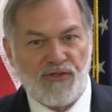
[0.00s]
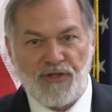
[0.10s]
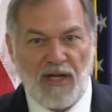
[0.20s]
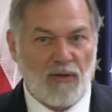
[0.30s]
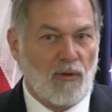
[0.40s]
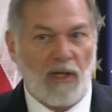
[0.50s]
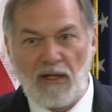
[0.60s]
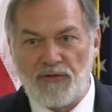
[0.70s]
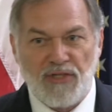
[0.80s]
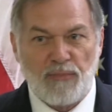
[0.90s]
general
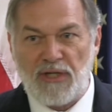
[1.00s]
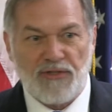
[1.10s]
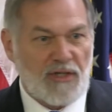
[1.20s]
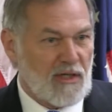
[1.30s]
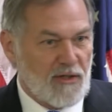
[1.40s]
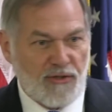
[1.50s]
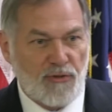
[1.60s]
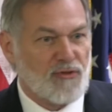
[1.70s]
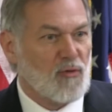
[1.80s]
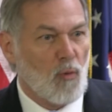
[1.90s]
LGBT
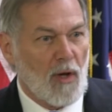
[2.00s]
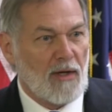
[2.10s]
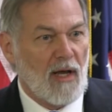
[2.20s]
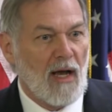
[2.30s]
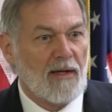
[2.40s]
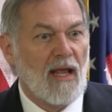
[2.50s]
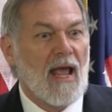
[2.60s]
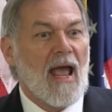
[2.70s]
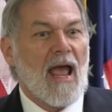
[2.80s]
issues and whatnot,